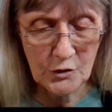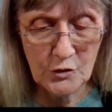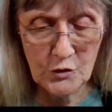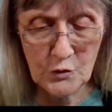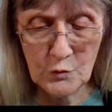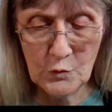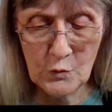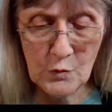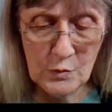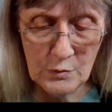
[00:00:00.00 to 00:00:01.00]

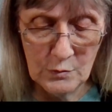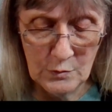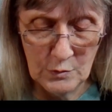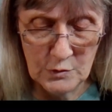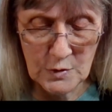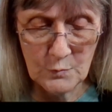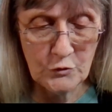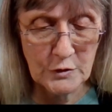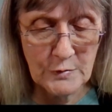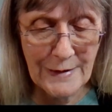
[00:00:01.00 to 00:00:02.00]
do some
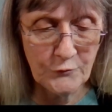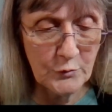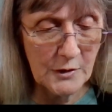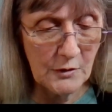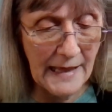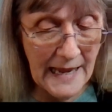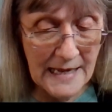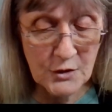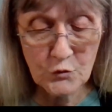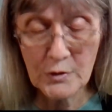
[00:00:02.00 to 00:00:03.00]
drills. We have drill A
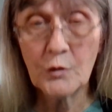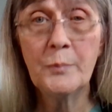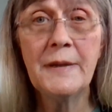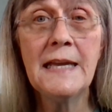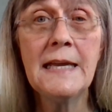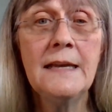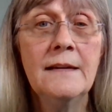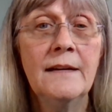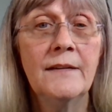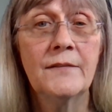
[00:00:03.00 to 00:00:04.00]
and drill B.
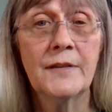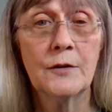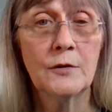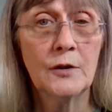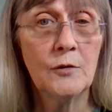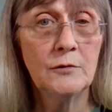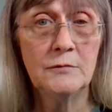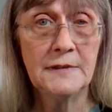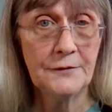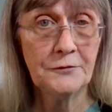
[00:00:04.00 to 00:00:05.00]
They're a little
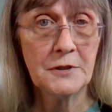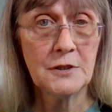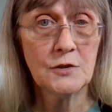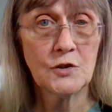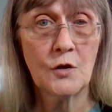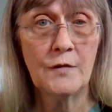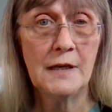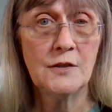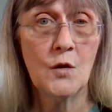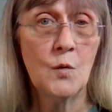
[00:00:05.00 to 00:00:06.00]
different, so they
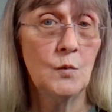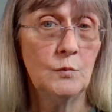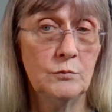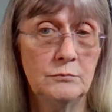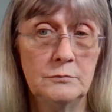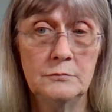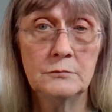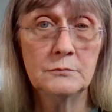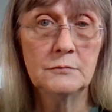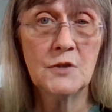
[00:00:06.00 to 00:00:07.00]
don't
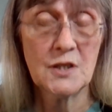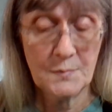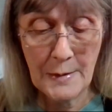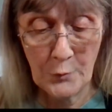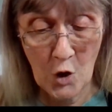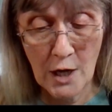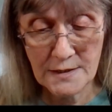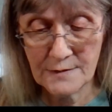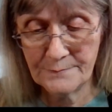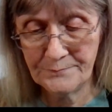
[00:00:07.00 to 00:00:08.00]
just
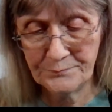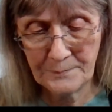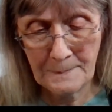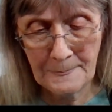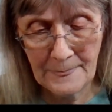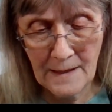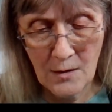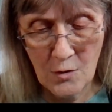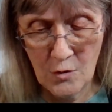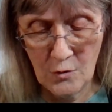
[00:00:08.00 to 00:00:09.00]
memorize them.
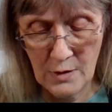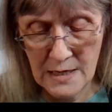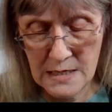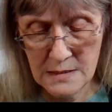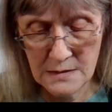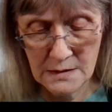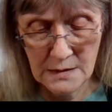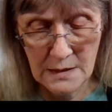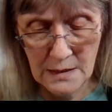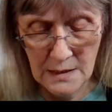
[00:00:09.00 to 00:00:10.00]
All right,
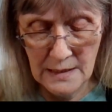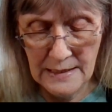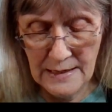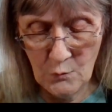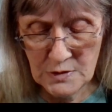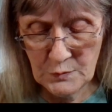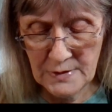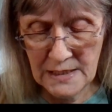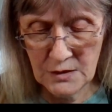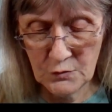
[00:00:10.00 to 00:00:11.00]
and once we
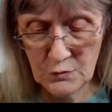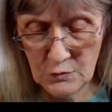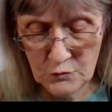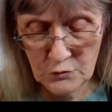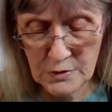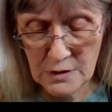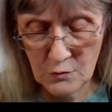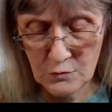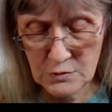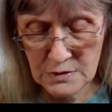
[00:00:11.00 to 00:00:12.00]
get through the
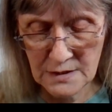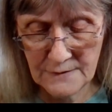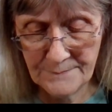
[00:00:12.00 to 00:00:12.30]
drills,